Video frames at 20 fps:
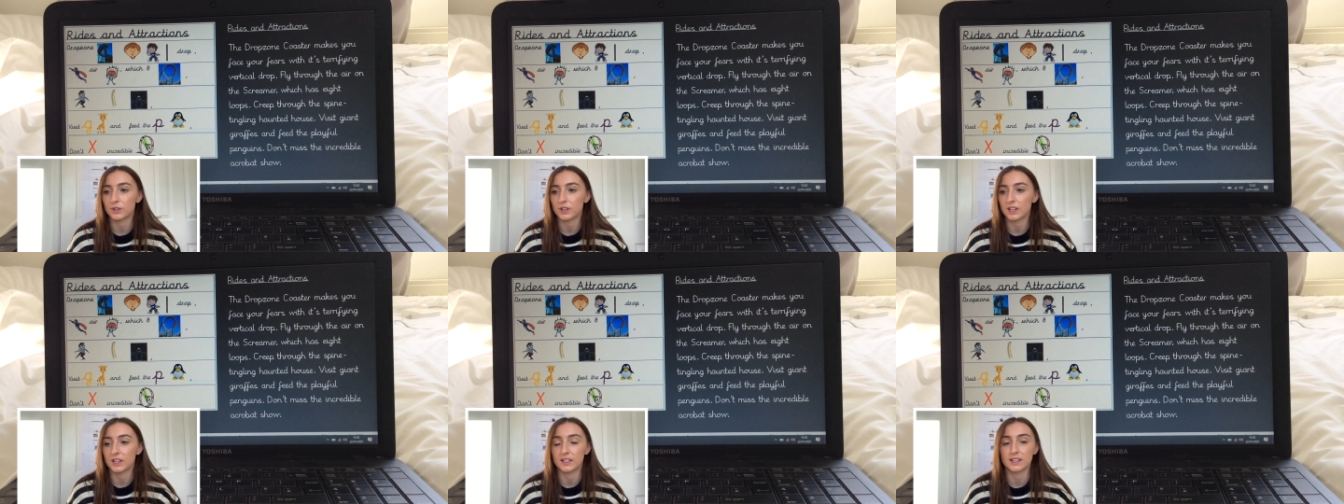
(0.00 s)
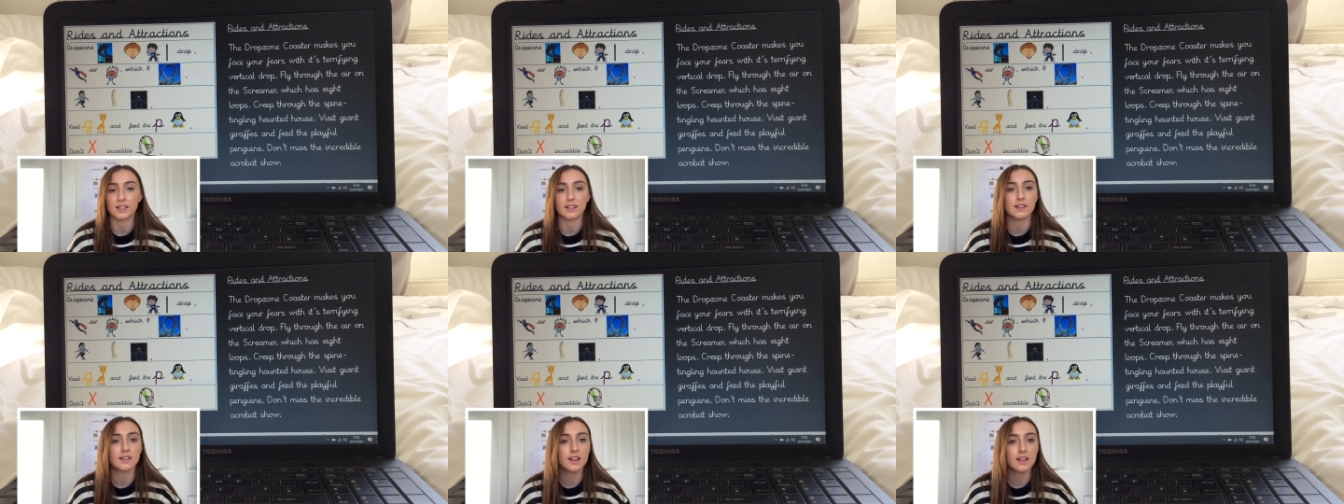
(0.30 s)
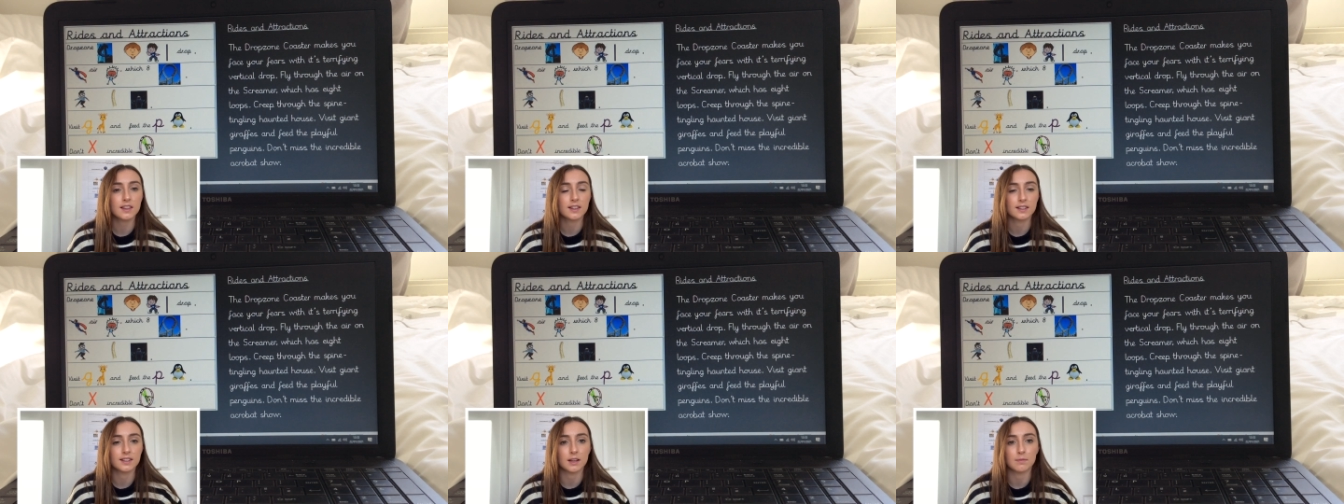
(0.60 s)
is
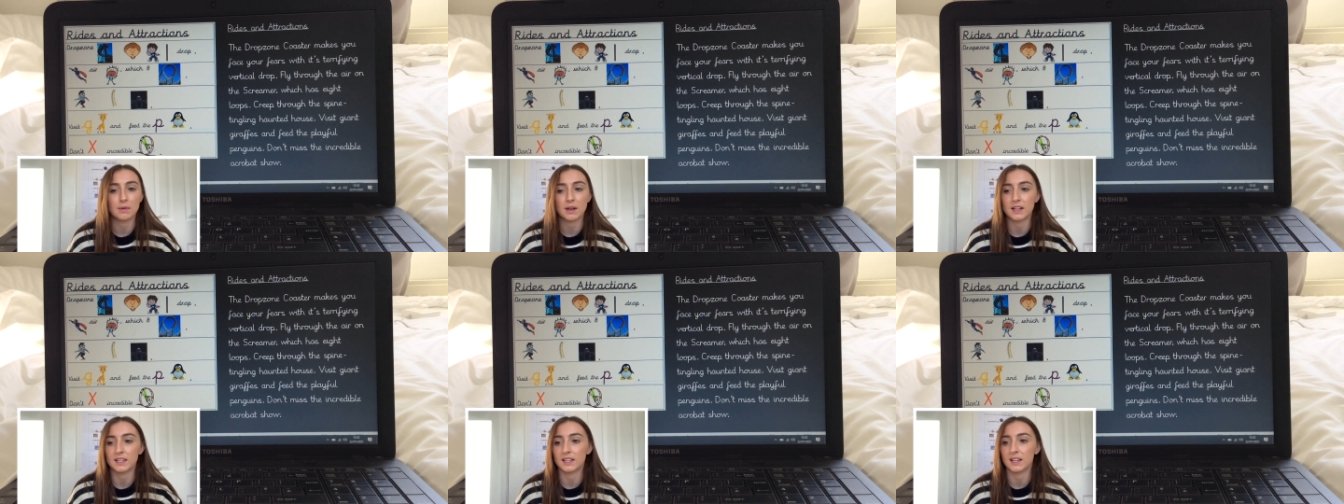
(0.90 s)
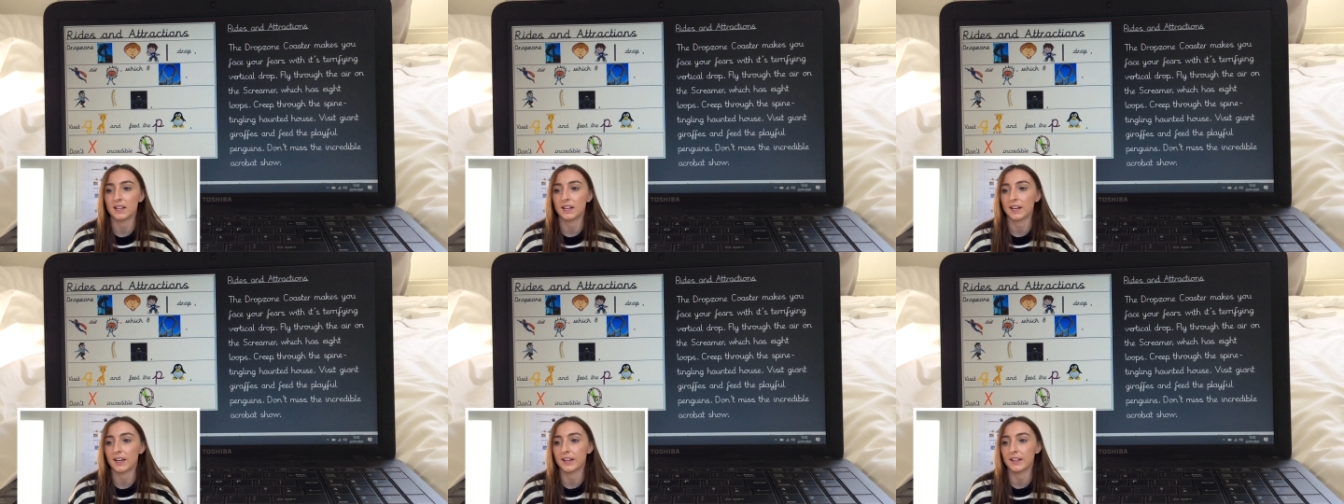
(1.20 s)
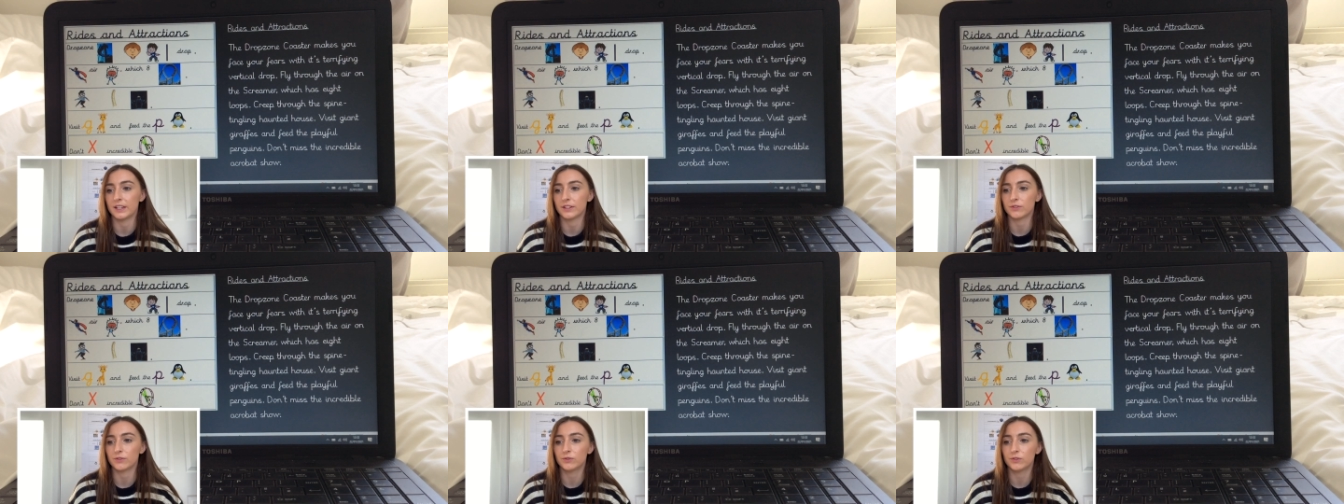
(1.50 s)
another subheading and
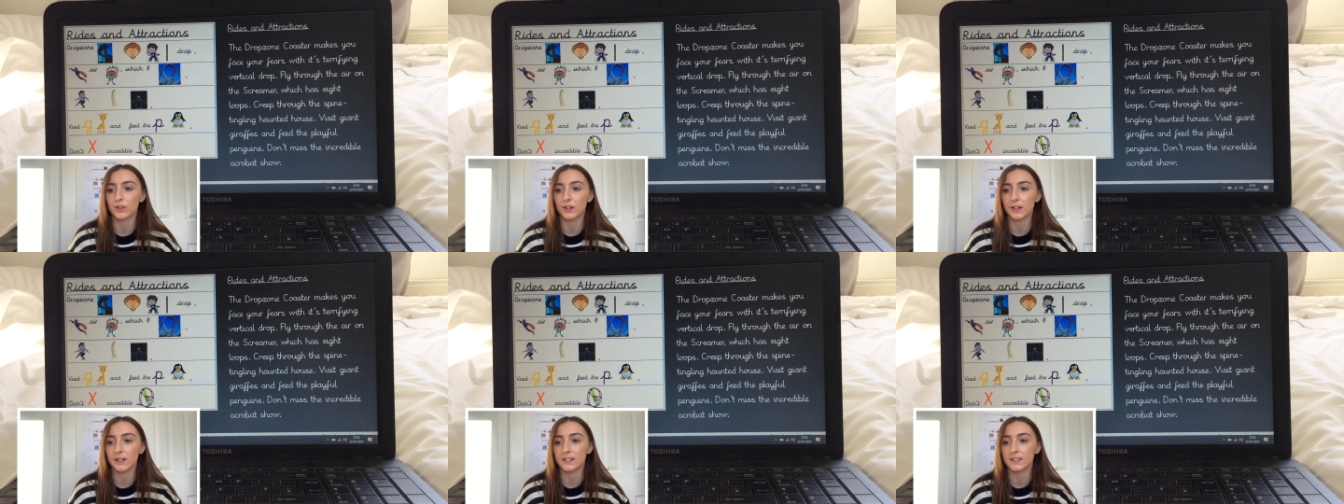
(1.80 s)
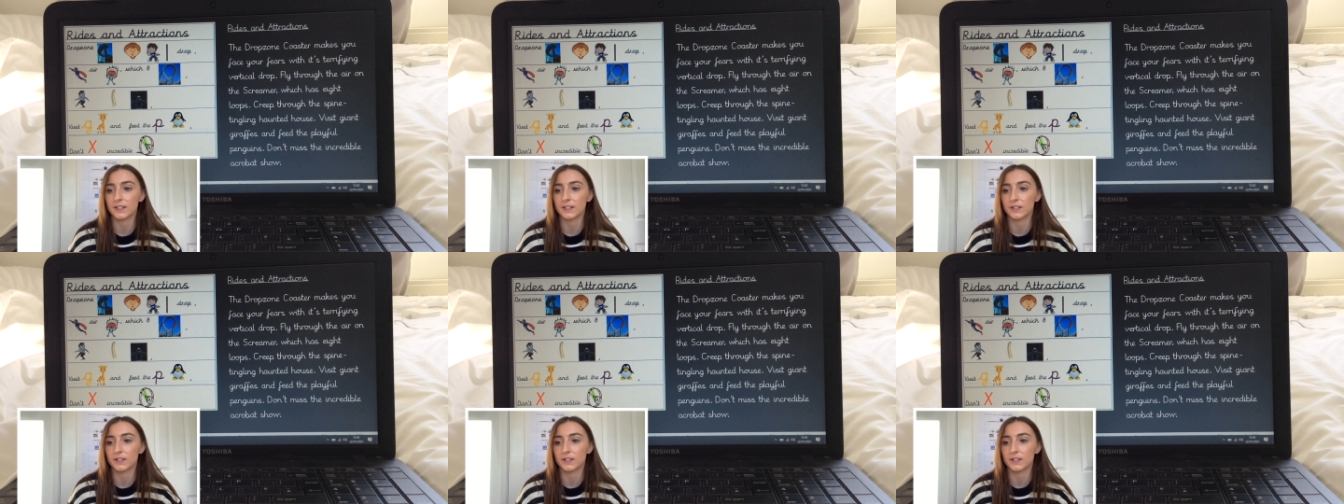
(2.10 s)
it's rides and